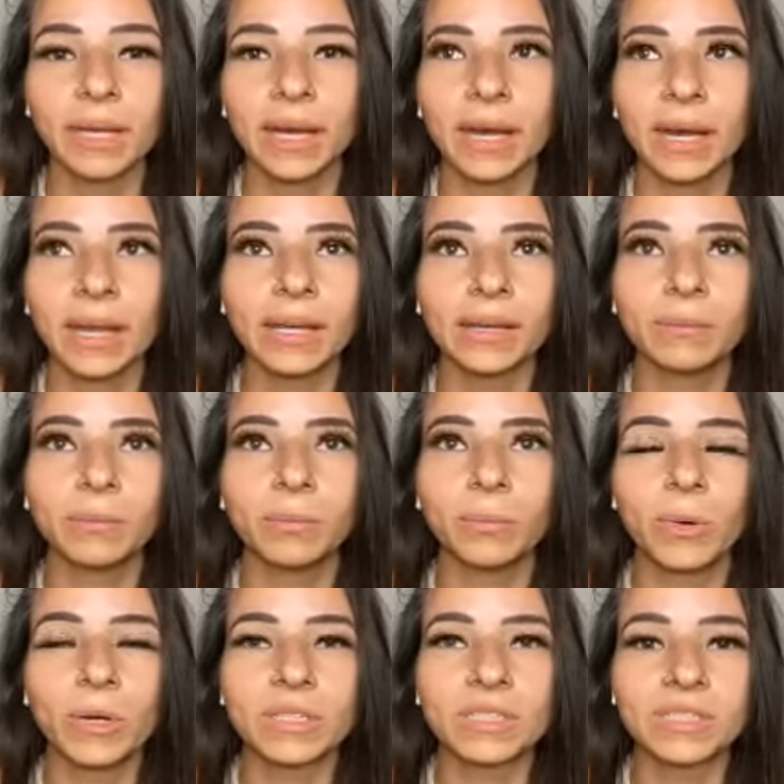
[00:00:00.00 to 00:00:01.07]
I
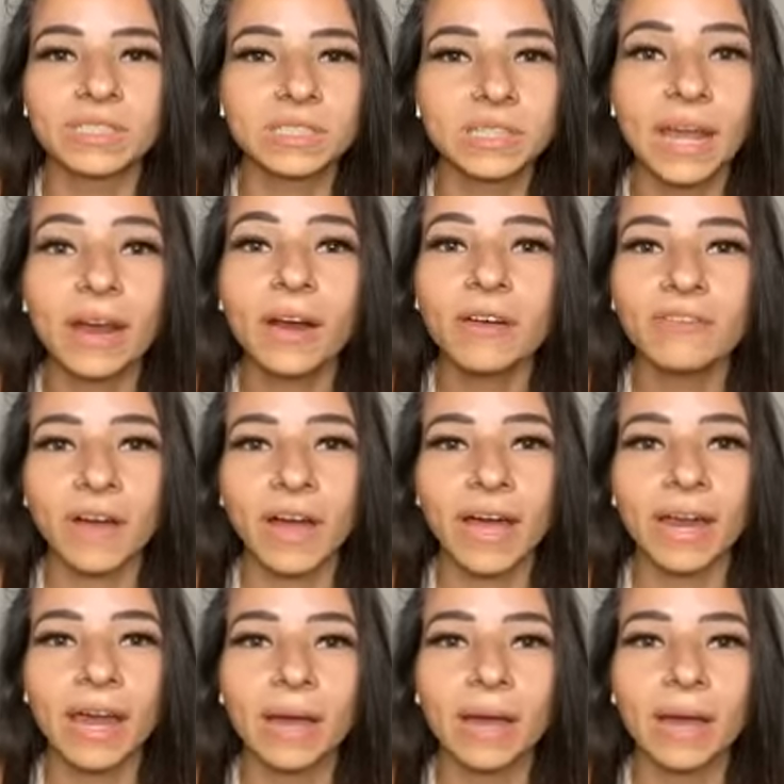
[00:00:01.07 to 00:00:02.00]
was terrified.